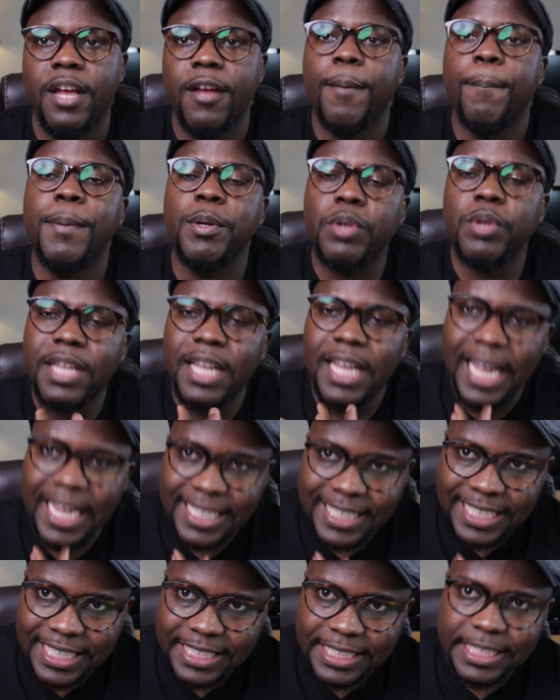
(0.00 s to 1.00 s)
Between the
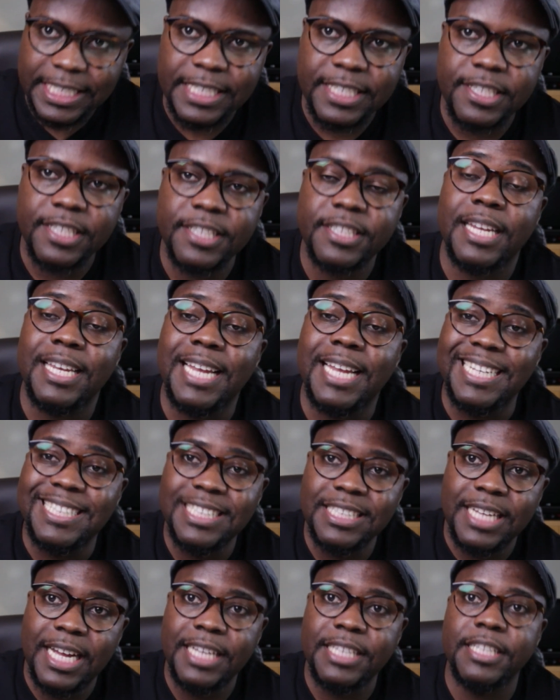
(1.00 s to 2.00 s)
1960s and
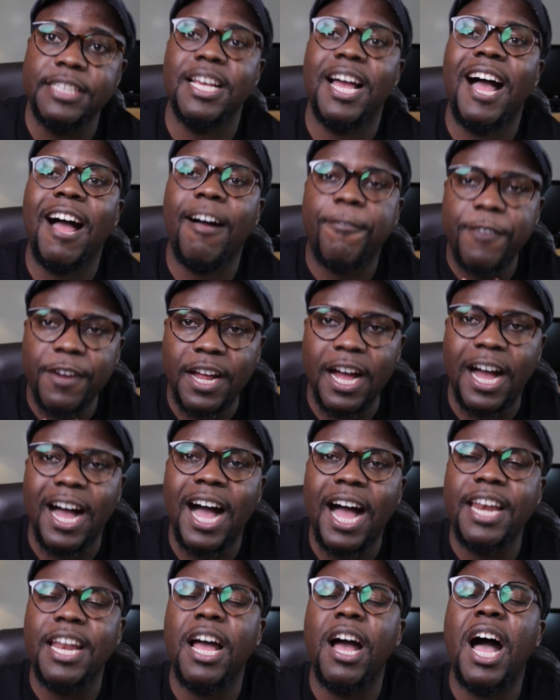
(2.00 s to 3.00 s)
1990s, Africa
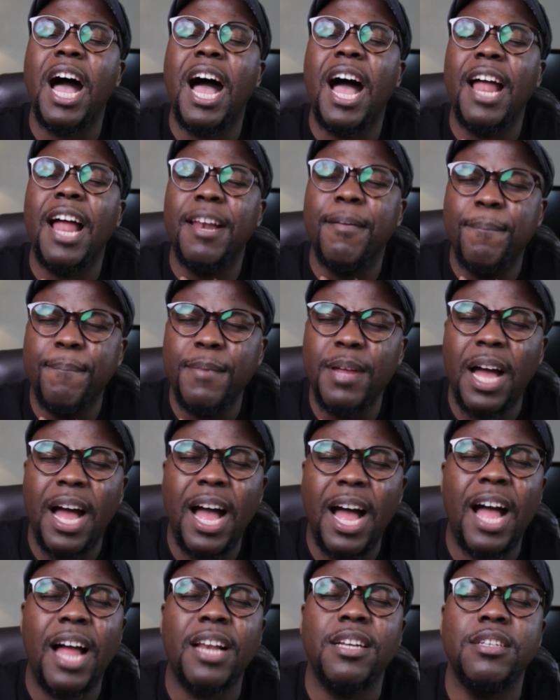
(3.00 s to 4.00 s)
had
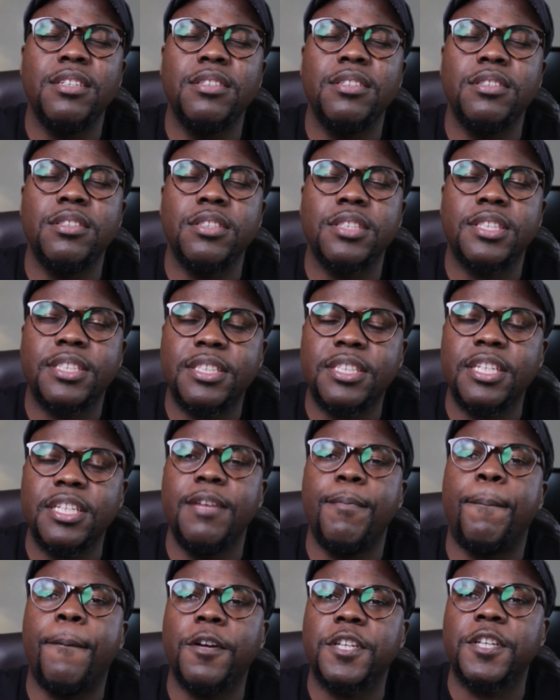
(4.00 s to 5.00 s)

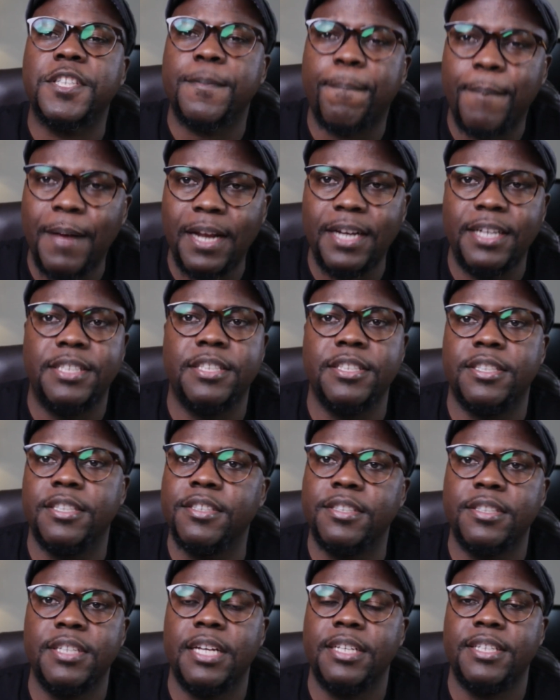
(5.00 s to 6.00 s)
unseen prosperity
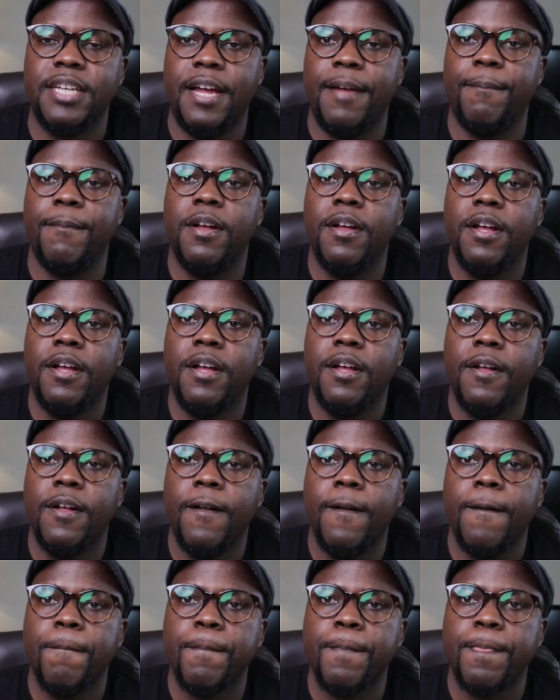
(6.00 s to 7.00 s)
since that time.
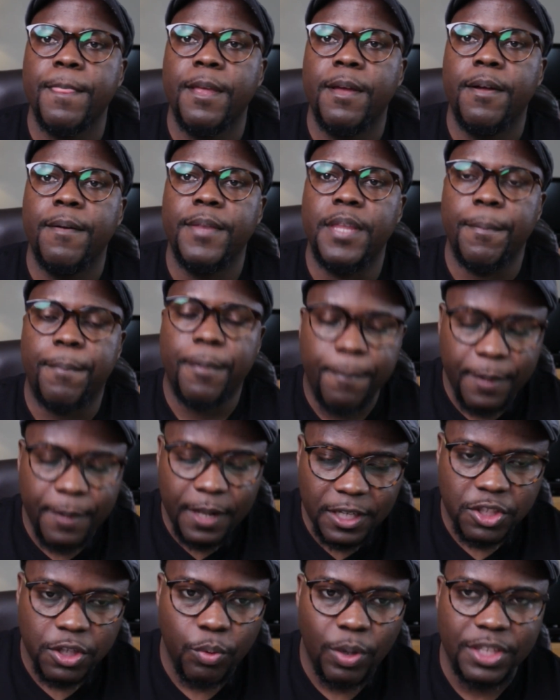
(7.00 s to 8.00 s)
The
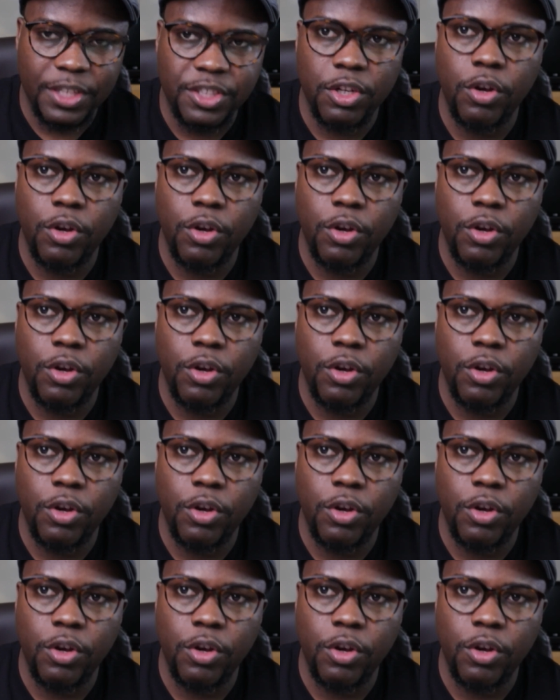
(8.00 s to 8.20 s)
population was low.